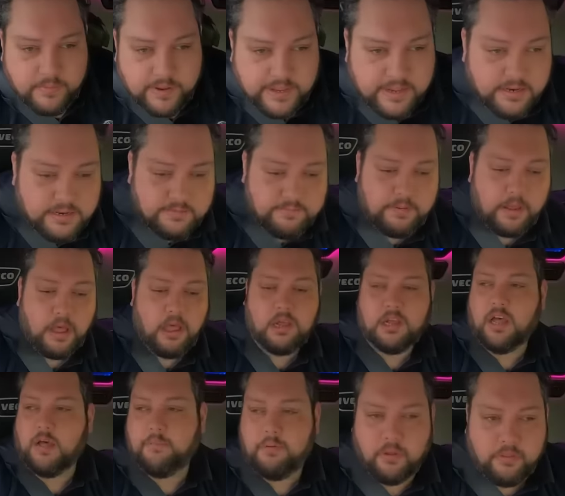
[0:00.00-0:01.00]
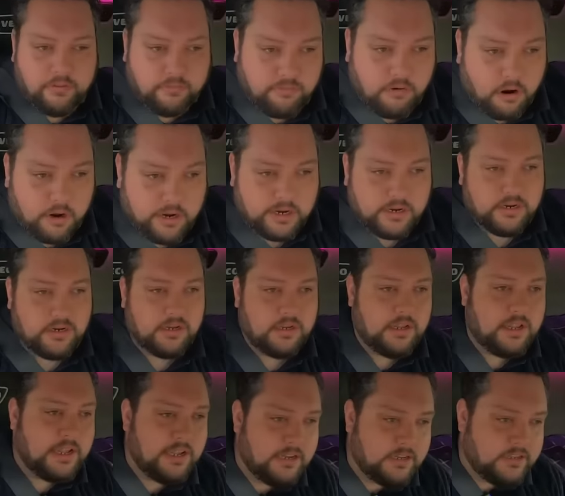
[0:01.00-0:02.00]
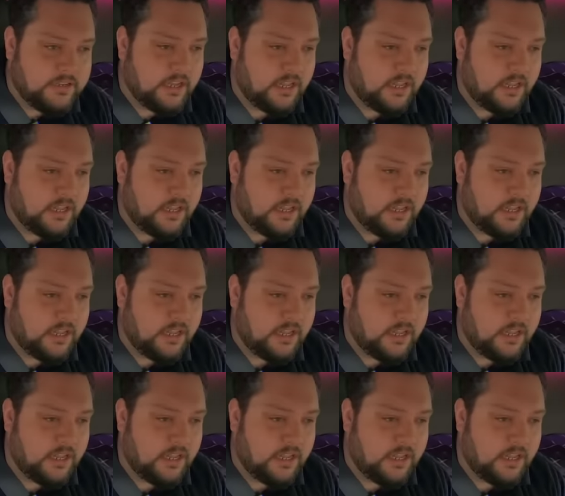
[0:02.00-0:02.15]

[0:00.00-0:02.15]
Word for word: we'd park up on the right and